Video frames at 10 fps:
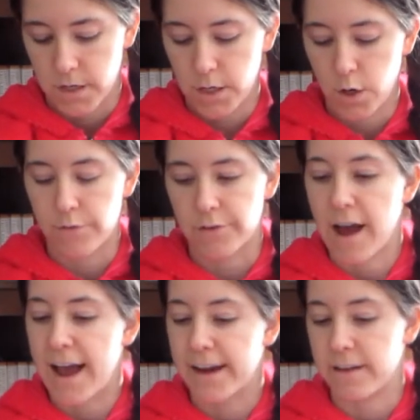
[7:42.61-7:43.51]
you know a
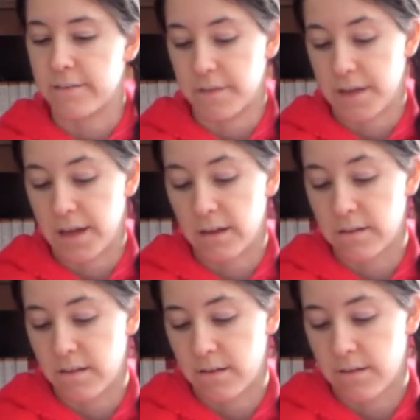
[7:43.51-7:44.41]
variety of
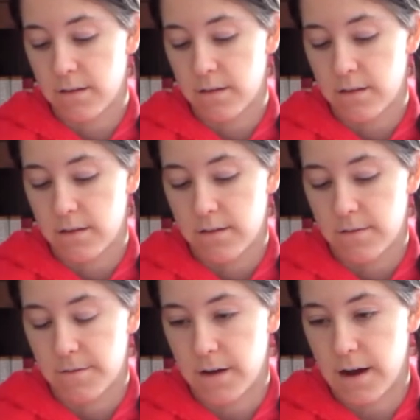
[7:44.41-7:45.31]
things
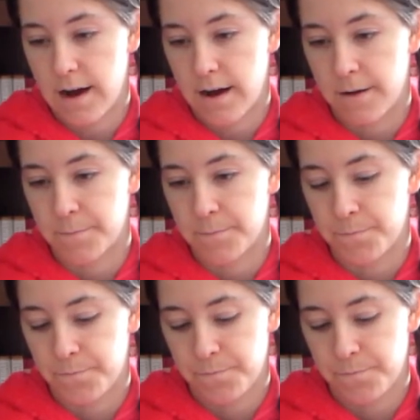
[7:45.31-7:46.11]
um,